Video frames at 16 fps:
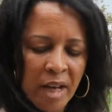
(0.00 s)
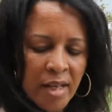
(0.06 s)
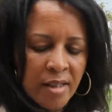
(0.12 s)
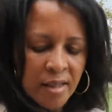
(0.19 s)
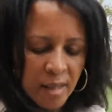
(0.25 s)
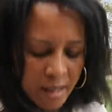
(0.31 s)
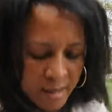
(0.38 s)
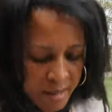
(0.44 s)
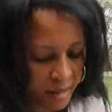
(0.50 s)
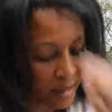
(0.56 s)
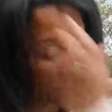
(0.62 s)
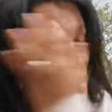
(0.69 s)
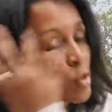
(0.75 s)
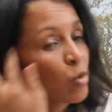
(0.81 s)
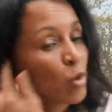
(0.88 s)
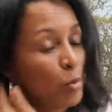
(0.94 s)
As I said,
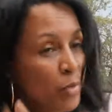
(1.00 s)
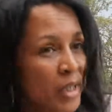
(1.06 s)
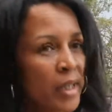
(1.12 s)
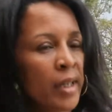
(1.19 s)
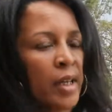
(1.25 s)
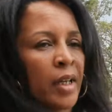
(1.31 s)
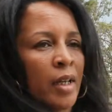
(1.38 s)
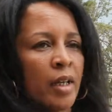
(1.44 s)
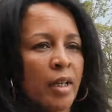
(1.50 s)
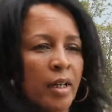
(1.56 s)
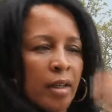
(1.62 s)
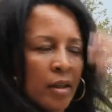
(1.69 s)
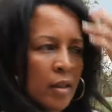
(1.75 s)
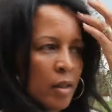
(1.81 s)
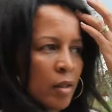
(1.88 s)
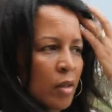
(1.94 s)
this will be
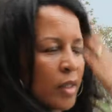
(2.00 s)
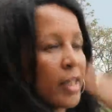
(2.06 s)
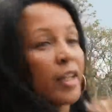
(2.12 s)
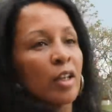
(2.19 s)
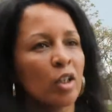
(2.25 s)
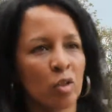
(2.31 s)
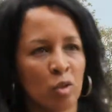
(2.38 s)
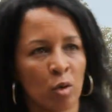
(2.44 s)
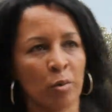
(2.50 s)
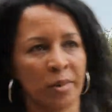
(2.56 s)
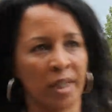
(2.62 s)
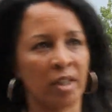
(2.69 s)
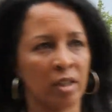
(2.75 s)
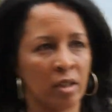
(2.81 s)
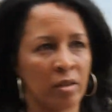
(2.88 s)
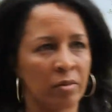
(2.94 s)
linked to
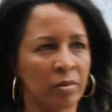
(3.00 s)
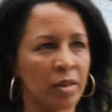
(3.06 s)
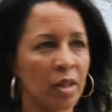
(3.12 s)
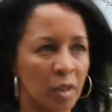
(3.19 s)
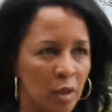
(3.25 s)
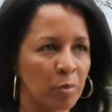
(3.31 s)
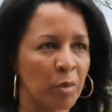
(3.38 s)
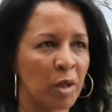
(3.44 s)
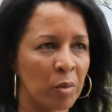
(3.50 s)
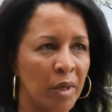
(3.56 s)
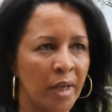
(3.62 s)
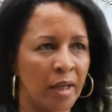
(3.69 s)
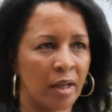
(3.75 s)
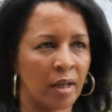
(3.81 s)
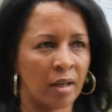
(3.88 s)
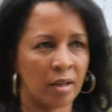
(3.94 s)
objective number
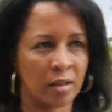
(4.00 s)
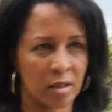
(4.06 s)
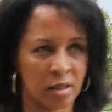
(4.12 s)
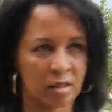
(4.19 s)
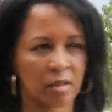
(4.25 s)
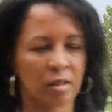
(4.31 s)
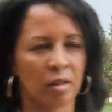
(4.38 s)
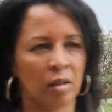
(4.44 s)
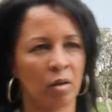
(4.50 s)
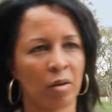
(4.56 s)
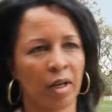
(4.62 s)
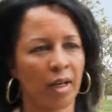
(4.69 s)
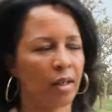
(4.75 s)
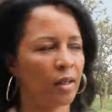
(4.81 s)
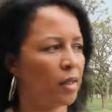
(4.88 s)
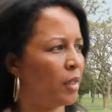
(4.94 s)
one, this
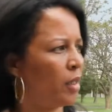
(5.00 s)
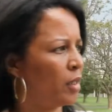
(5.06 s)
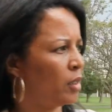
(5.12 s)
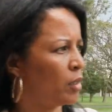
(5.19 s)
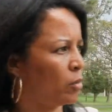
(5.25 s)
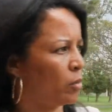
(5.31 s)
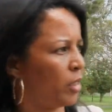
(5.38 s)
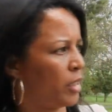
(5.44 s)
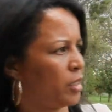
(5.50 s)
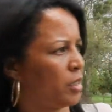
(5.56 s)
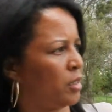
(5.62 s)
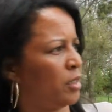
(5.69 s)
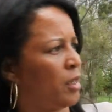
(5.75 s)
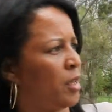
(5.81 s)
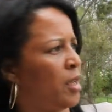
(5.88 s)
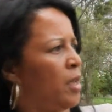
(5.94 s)
local
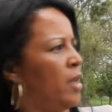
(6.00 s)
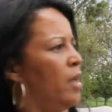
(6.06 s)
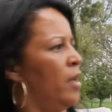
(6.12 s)
knowledge.